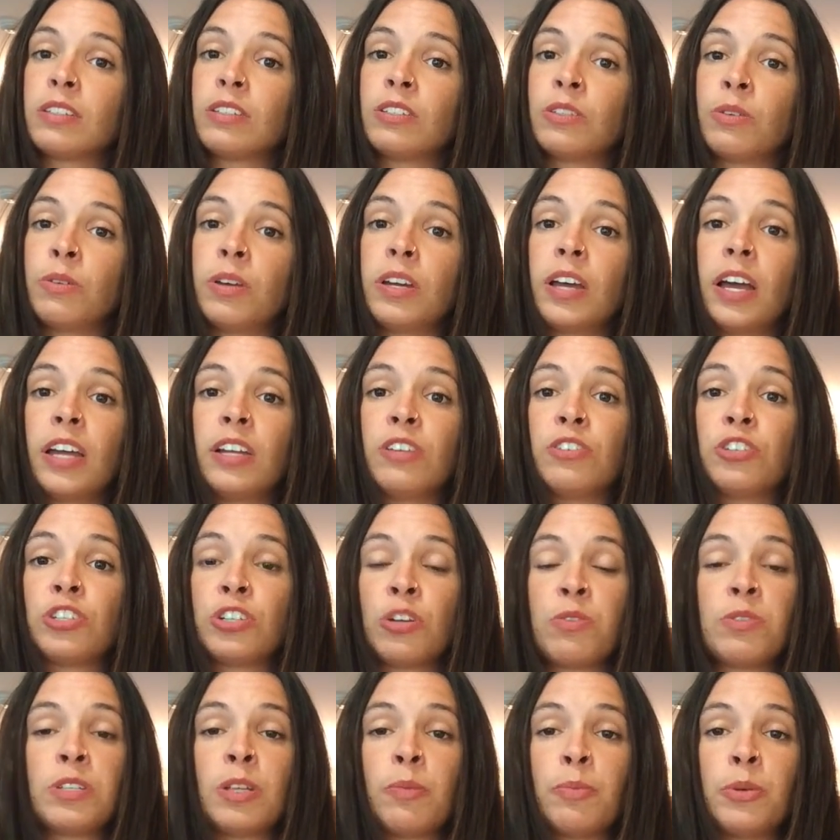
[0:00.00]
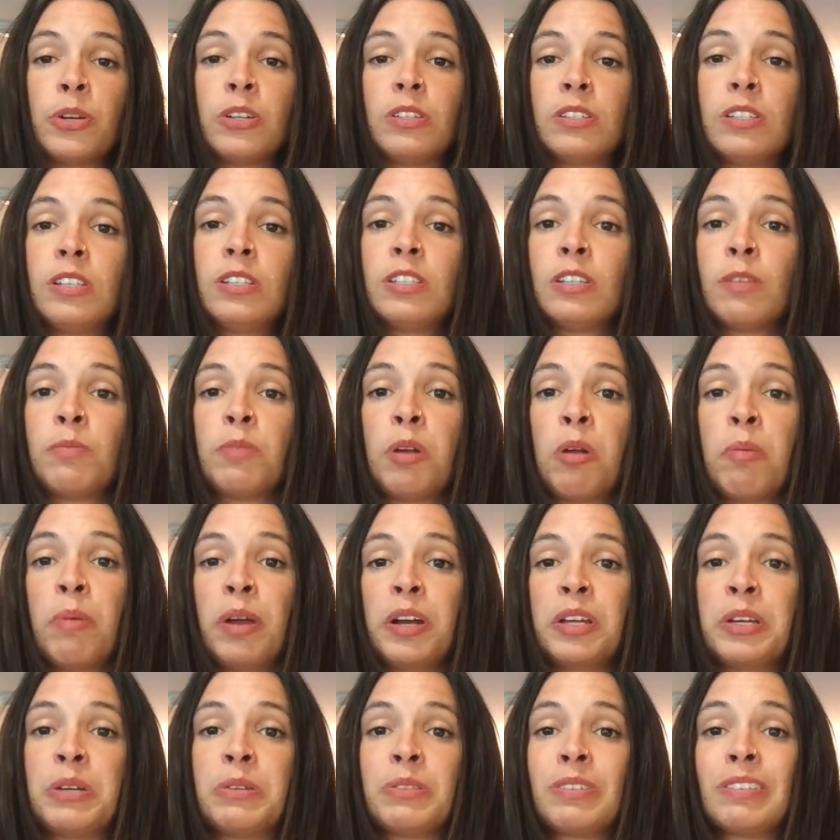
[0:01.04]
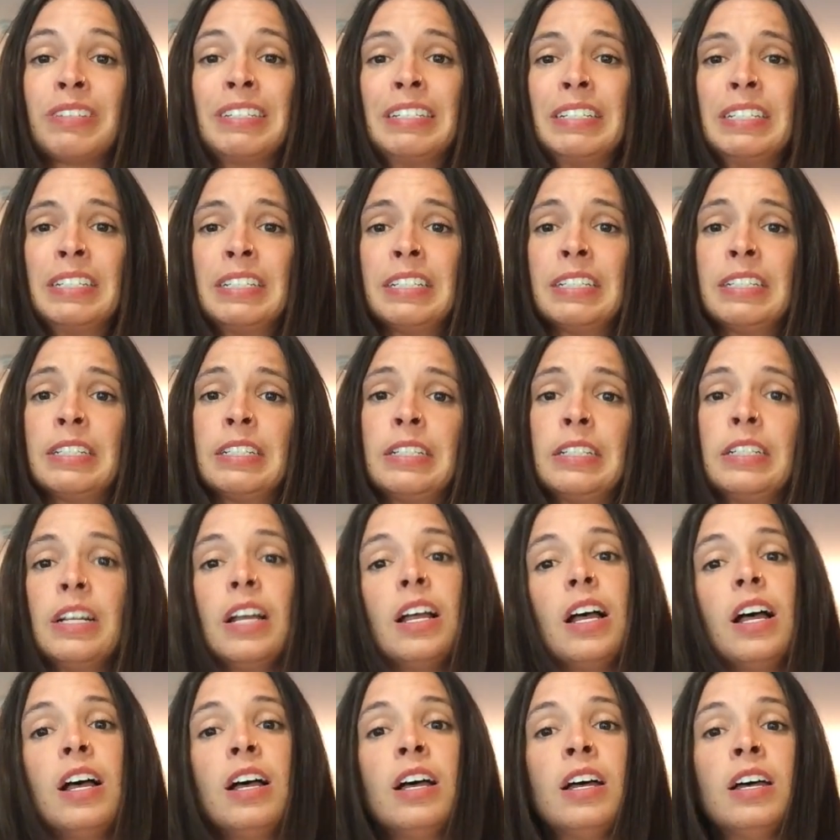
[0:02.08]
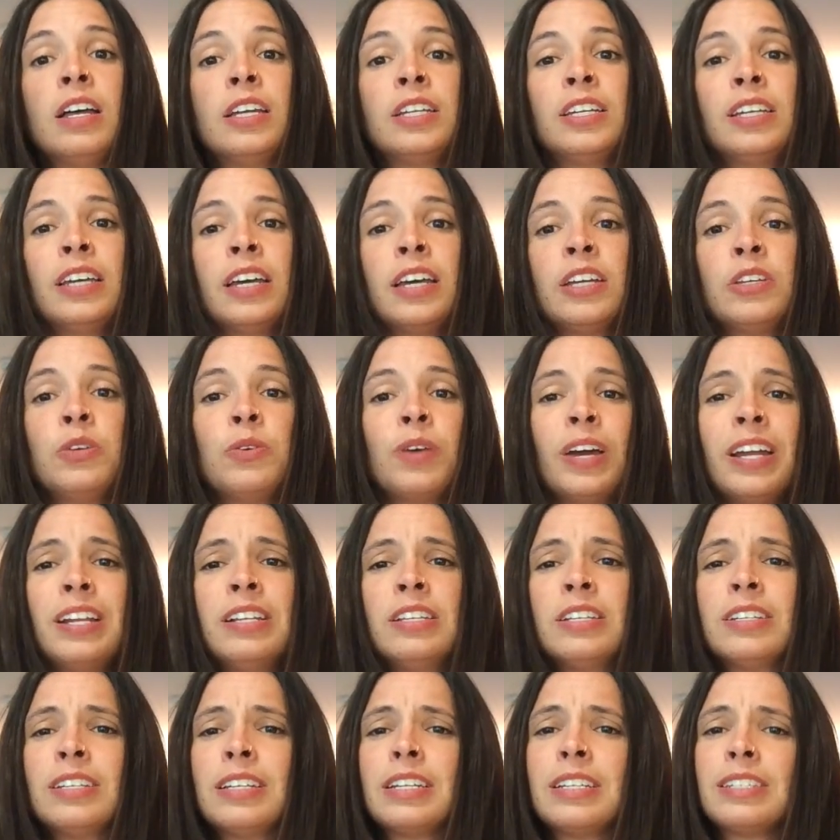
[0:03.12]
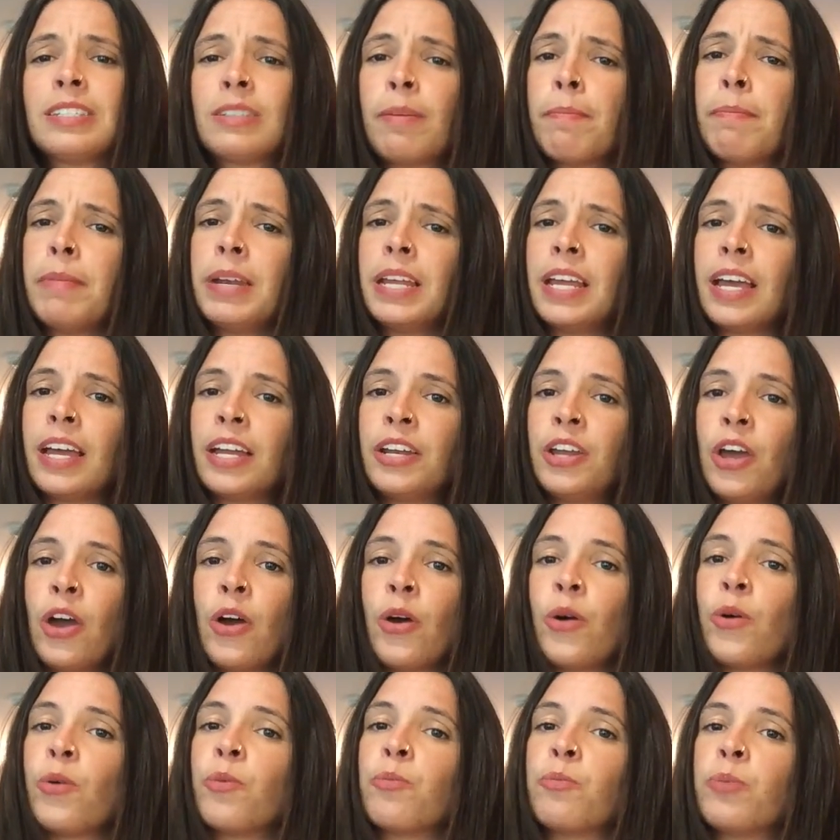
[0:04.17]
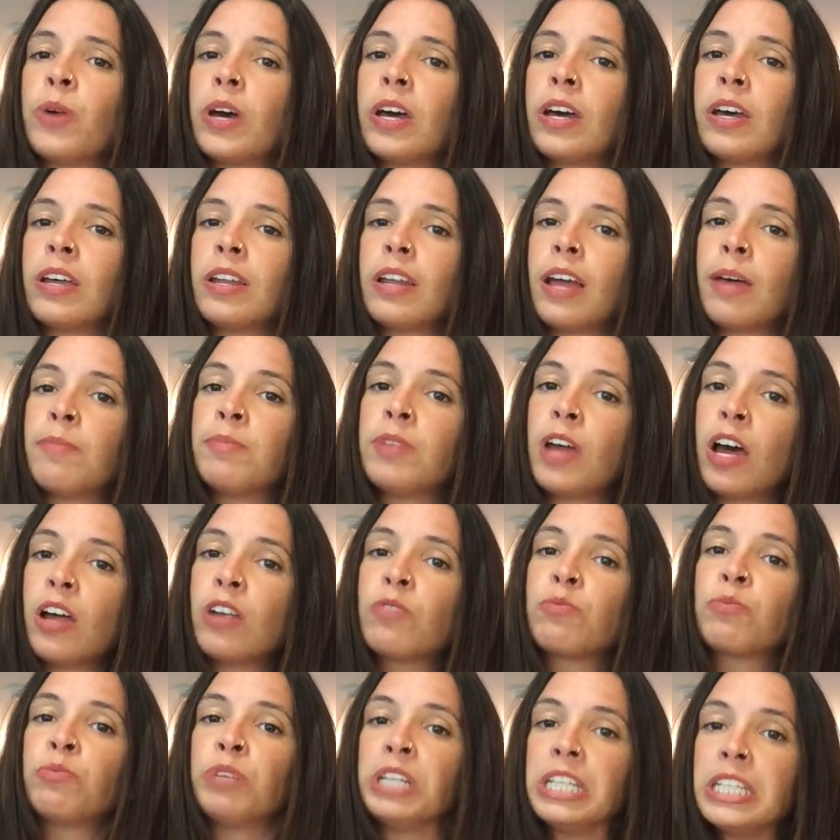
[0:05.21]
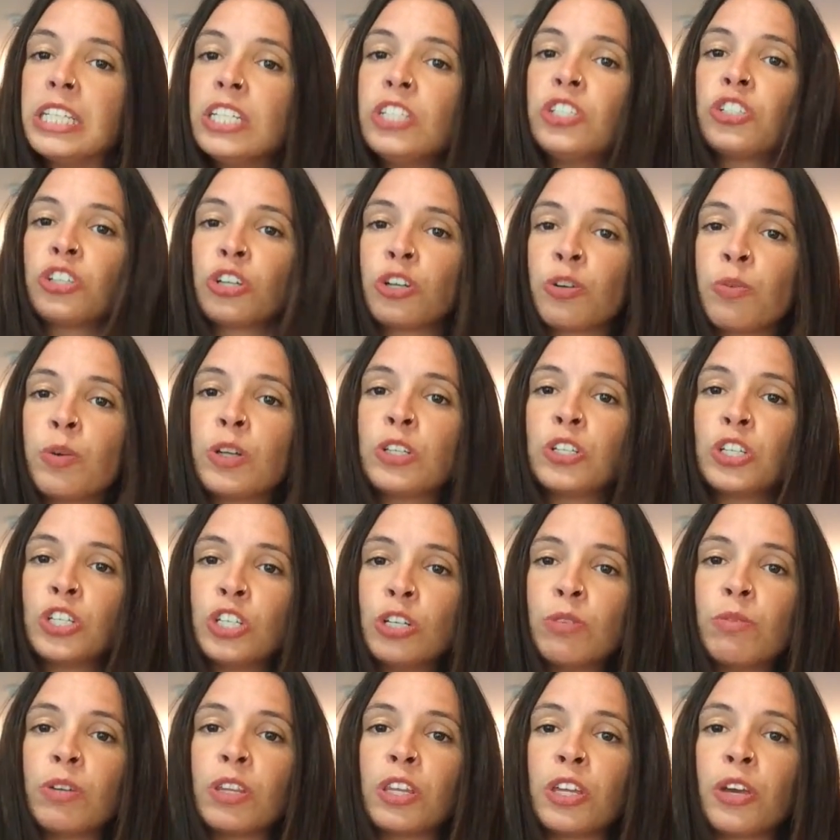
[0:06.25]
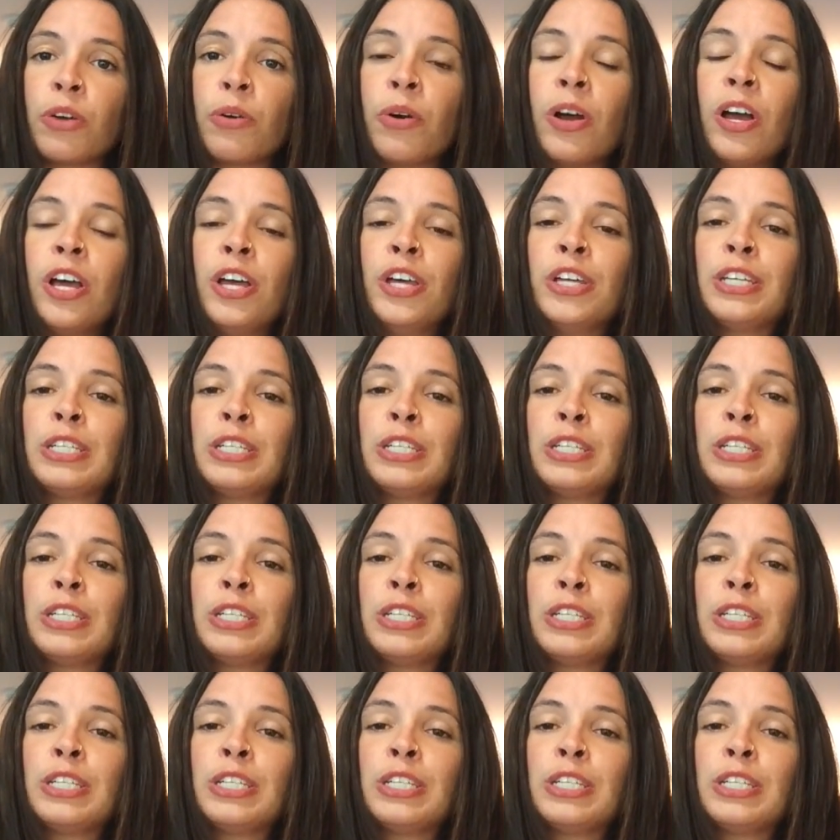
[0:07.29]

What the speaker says: So it kind of shows up in our system and our body goes, yeah, you kind of look like somebody I know, but I'm not really sure what to do with you.